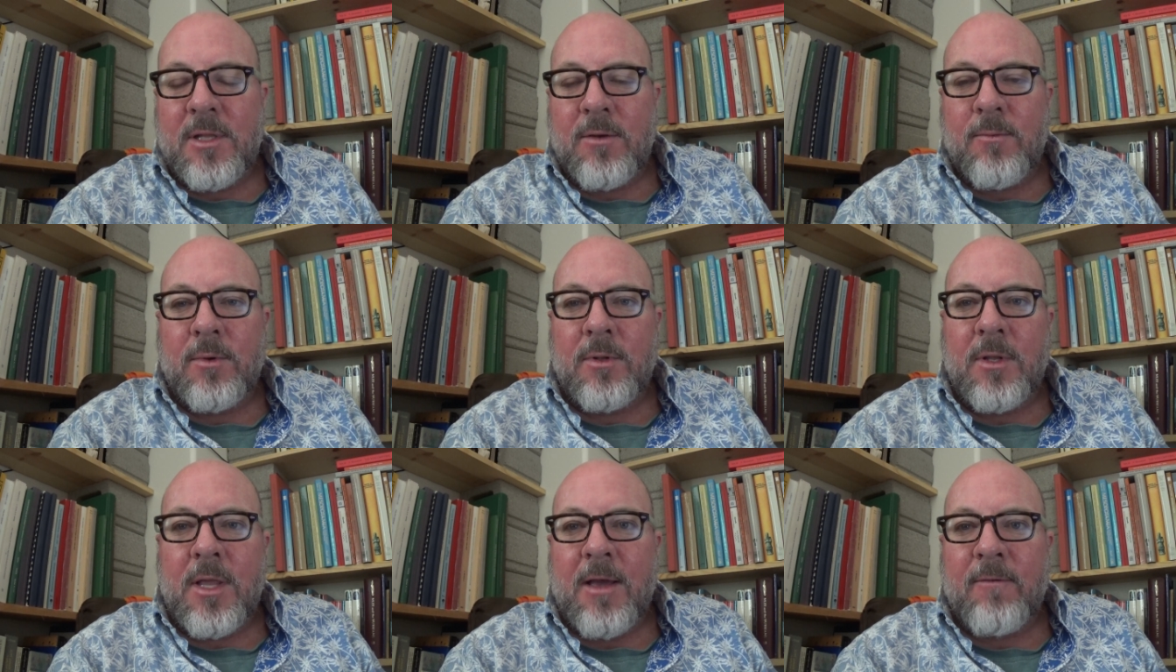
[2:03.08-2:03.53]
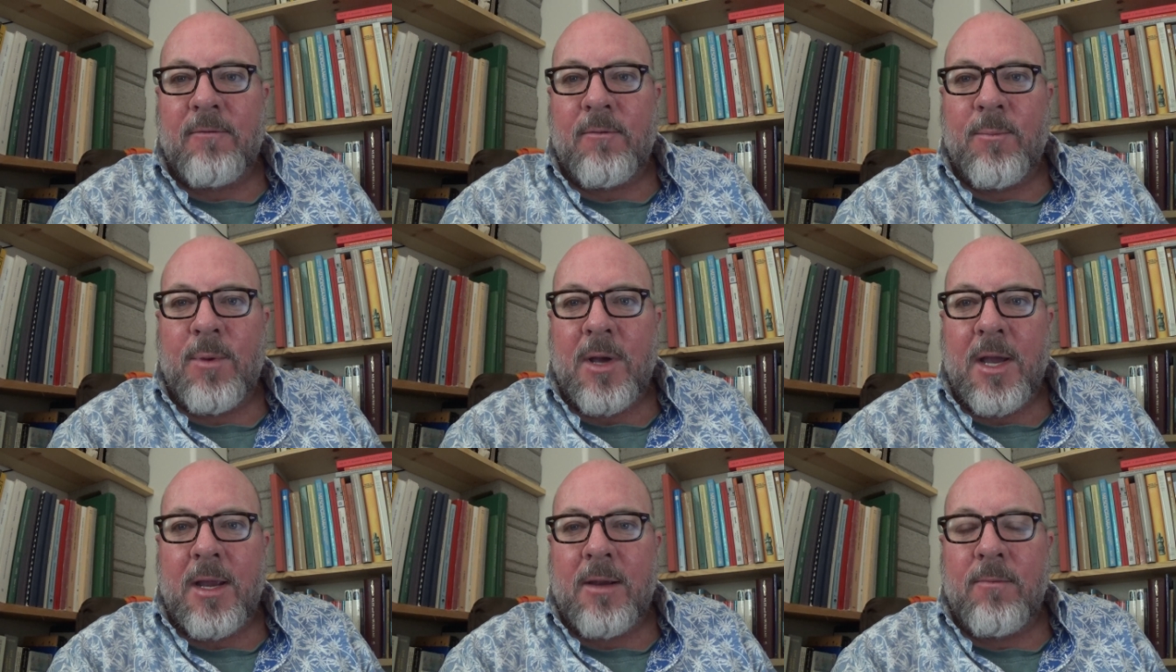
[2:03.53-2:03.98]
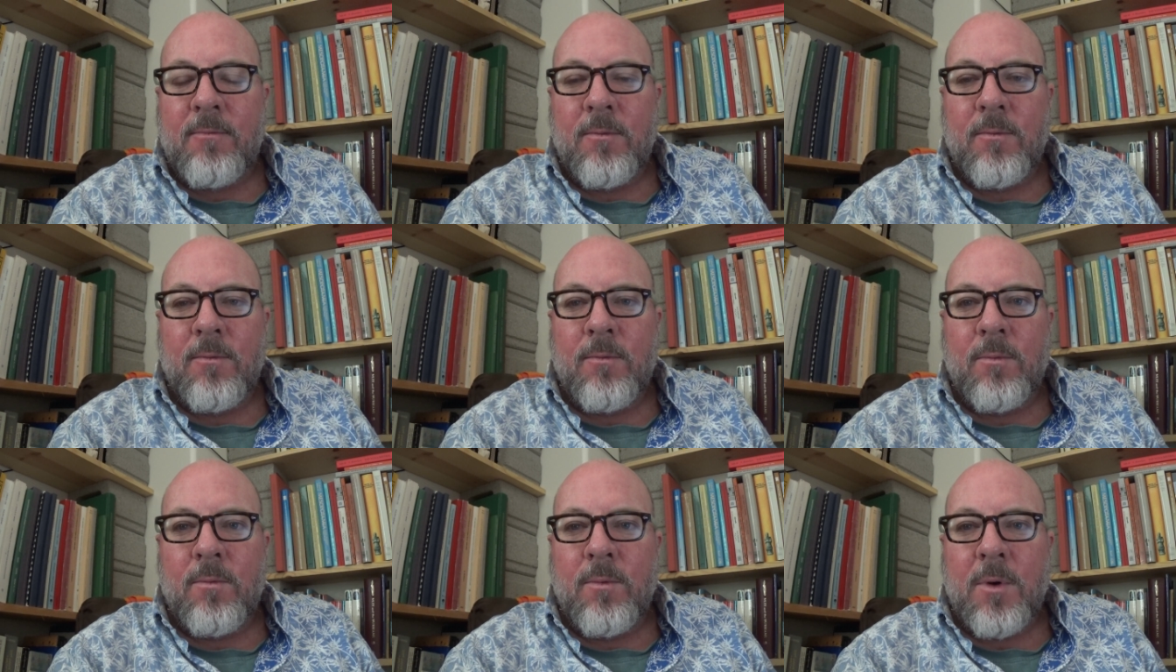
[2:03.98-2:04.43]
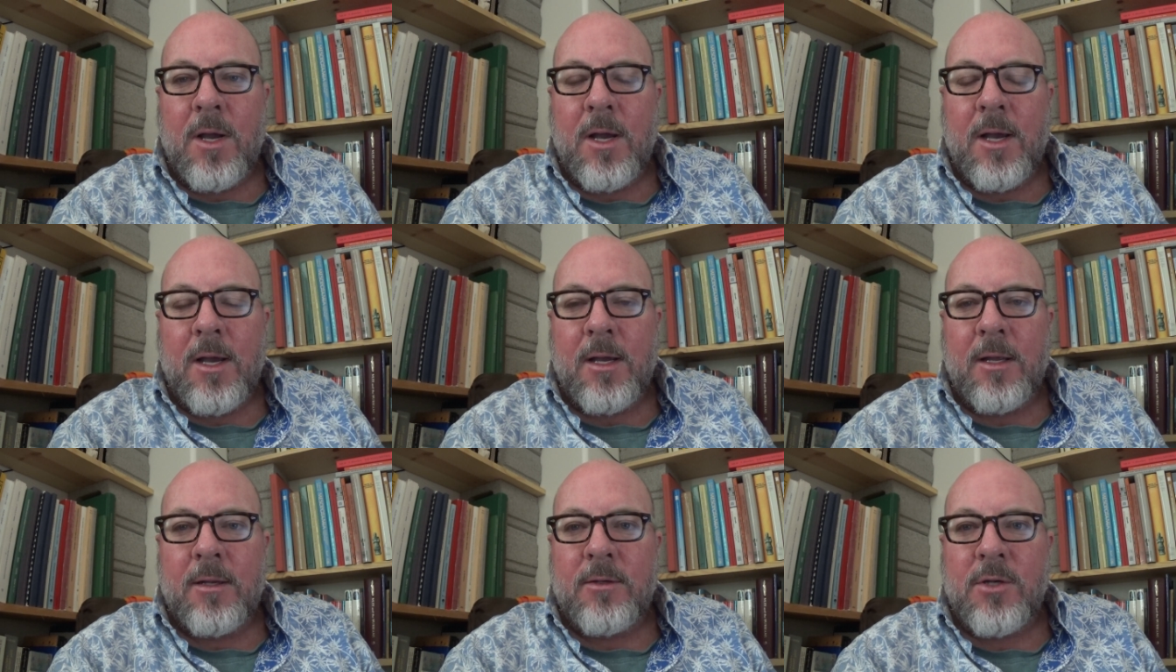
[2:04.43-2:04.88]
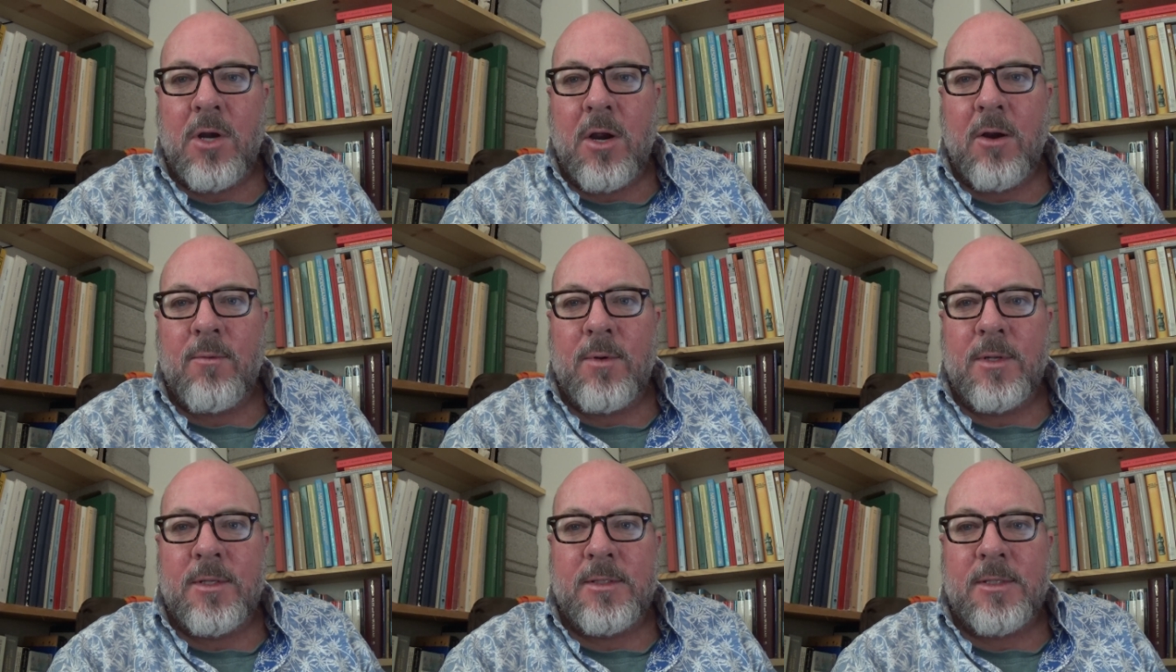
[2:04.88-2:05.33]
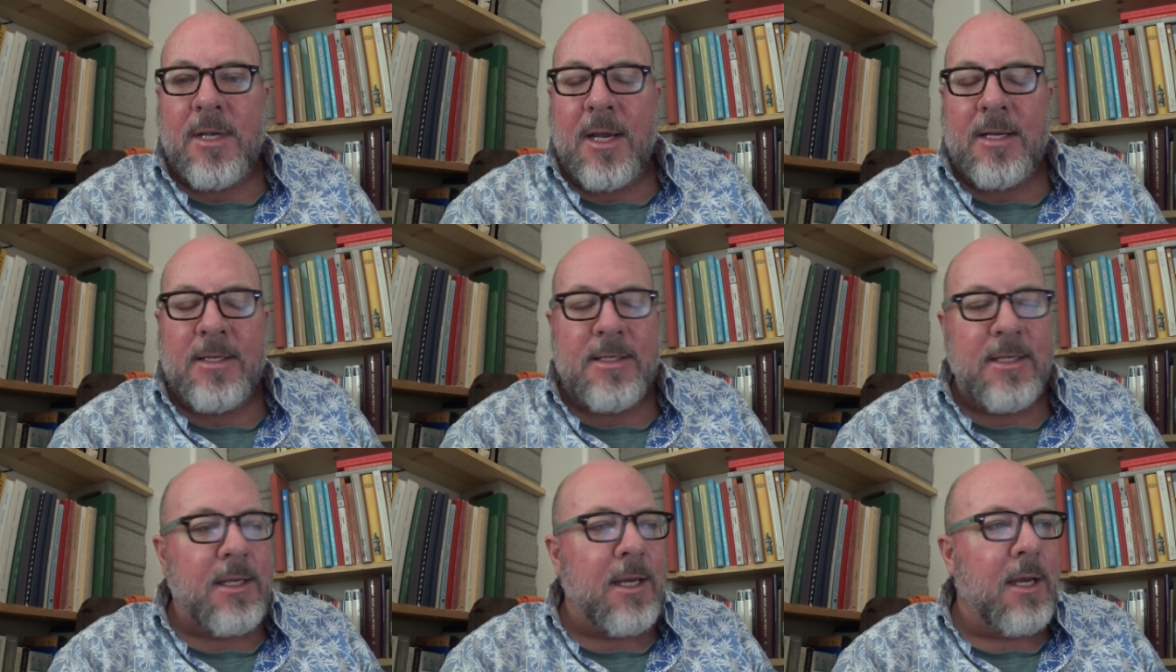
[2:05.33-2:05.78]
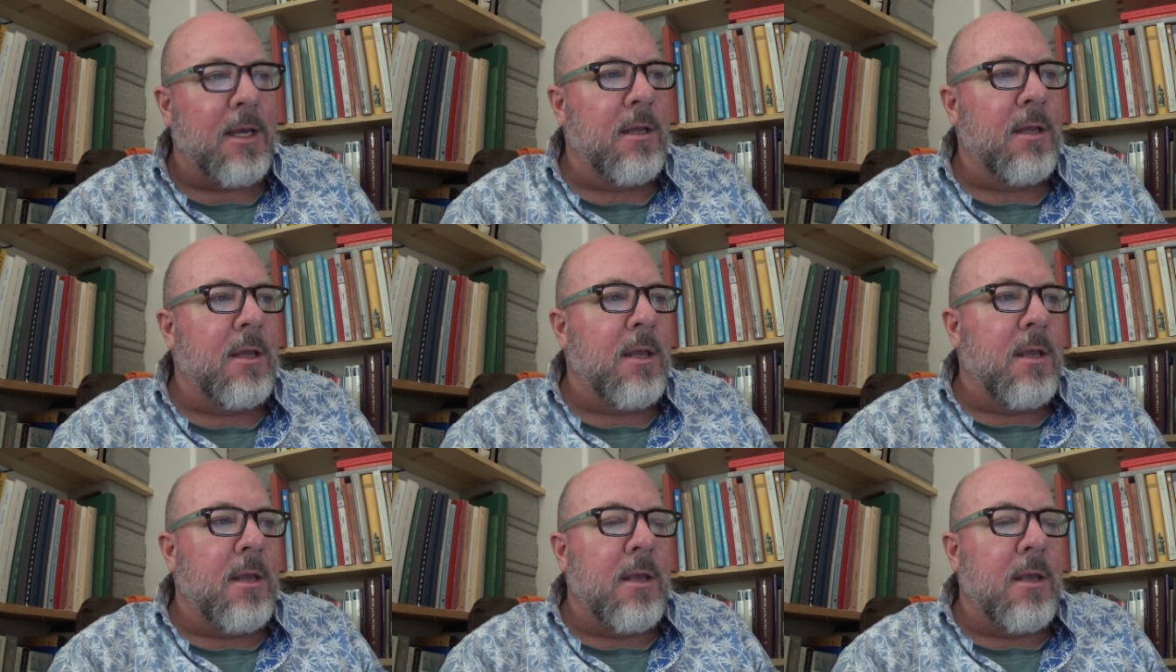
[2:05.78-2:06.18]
that were left by uh, Darwin's idea,